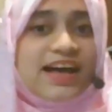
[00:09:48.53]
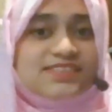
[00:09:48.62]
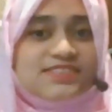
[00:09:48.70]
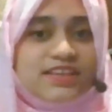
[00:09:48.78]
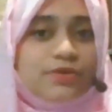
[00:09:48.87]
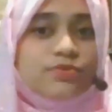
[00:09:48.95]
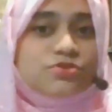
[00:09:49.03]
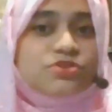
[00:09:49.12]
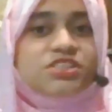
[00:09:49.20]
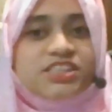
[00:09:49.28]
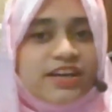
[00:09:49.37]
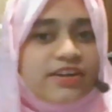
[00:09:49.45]
ask you to
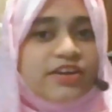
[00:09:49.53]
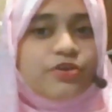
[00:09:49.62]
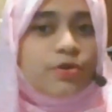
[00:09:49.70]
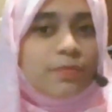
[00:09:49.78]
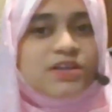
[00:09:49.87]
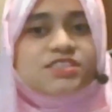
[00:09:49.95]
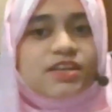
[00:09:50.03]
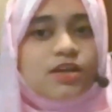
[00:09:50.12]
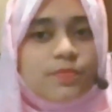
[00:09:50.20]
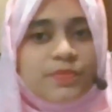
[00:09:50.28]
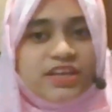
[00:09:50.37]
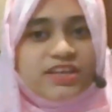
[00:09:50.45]
share your personal
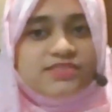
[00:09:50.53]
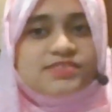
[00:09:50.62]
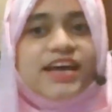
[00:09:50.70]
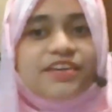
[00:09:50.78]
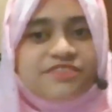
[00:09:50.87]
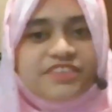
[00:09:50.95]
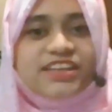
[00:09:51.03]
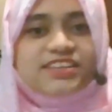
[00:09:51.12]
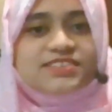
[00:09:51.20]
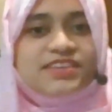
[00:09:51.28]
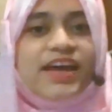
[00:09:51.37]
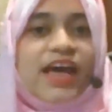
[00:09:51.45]
opinions and
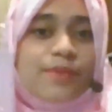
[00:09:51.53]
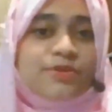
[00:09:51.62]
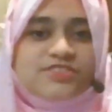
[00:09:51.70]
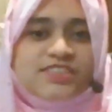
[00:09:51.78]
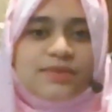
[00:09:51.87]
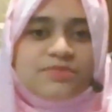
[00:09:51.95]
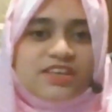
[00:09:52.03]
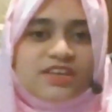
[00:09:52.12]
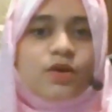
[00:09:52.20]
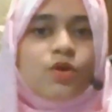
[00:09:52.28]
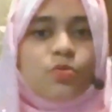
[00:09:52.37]
feelings about something,